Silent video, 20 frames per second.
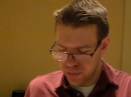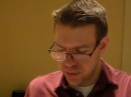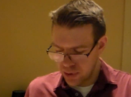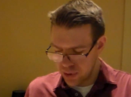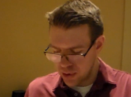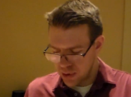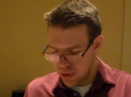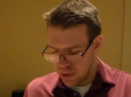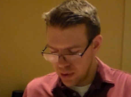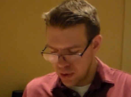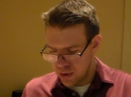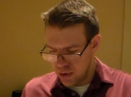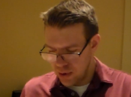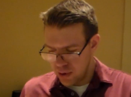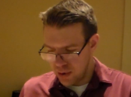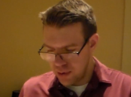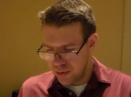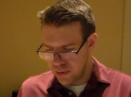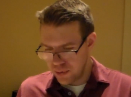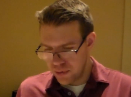
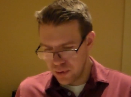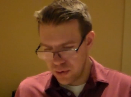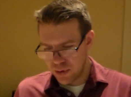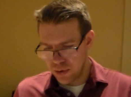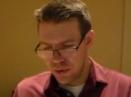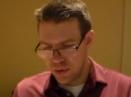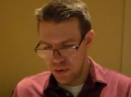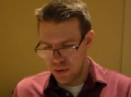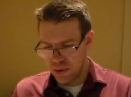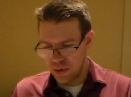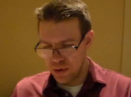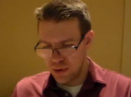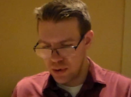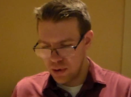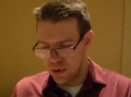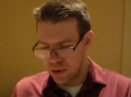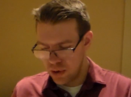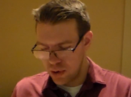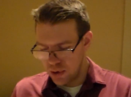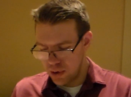
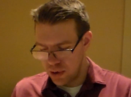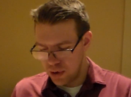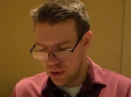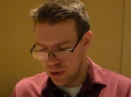[no speech]